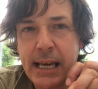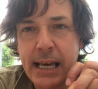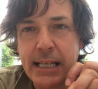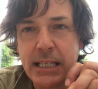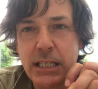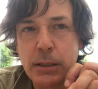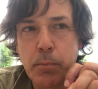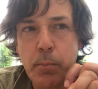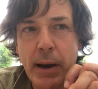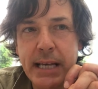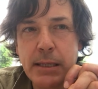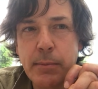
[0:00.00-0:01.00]
its
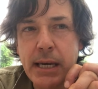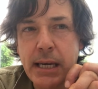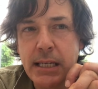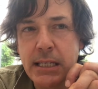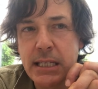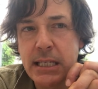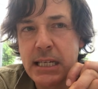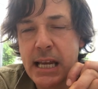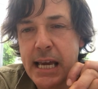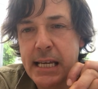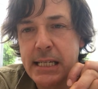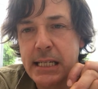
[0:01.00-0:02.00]
spasming
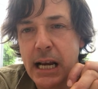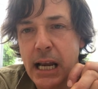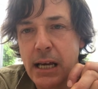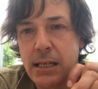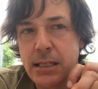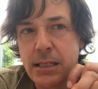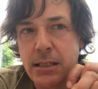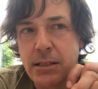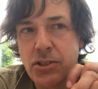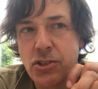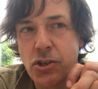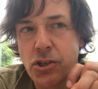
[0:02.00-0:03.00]
stained glass
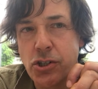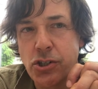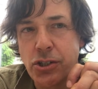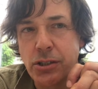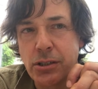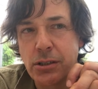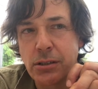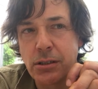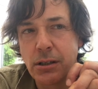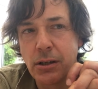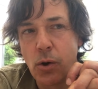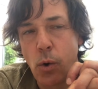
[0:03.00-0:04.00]
insurgent,
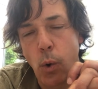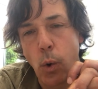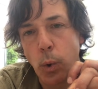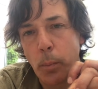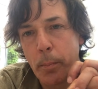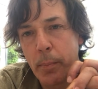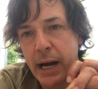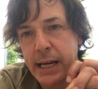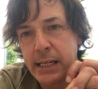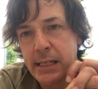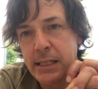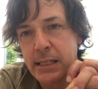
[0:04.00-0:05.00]
all
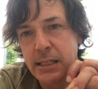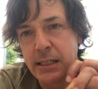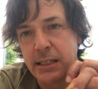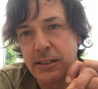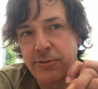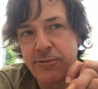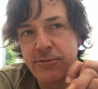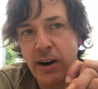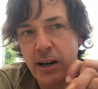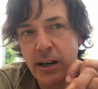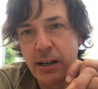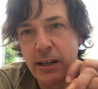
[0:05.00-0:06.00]
bite and
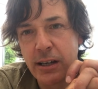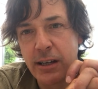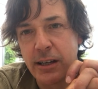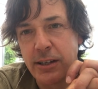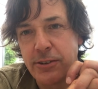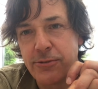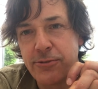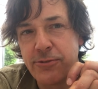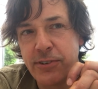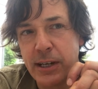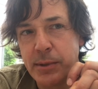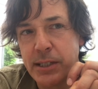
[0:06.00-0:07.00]
fuck and
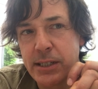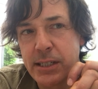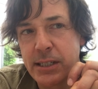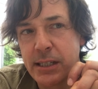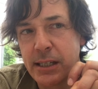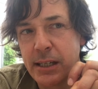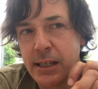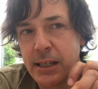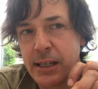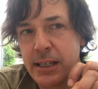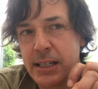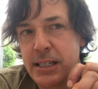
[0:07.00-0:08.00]
filament,
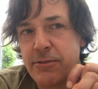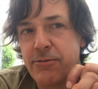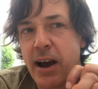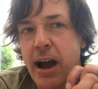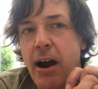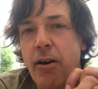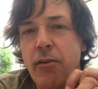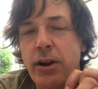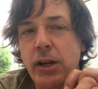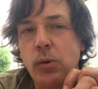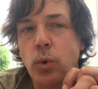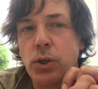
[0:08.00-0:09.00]

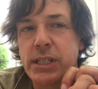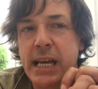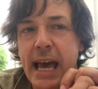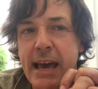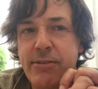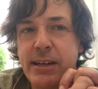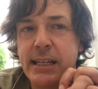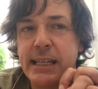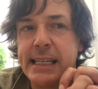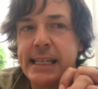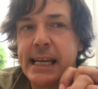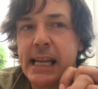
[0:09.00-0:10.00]
devouring what
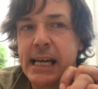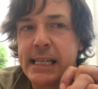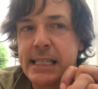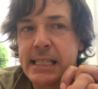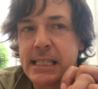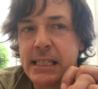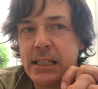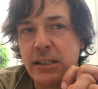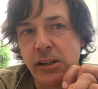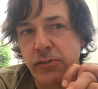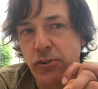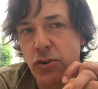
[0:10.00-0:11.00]
heavenly light
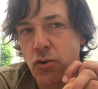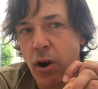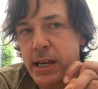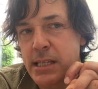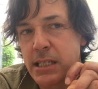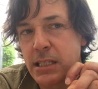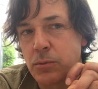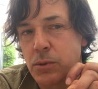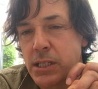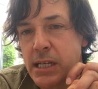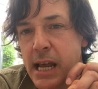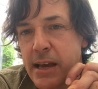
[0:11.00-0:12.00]
of Christ
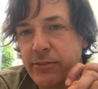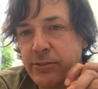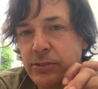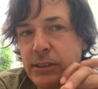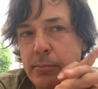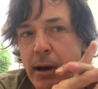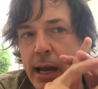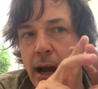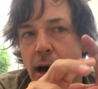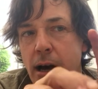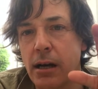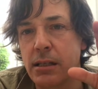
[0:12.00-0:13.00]
was left in my
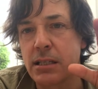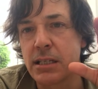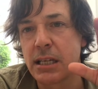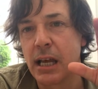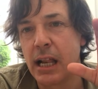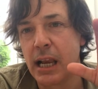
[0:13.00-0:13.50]
heart's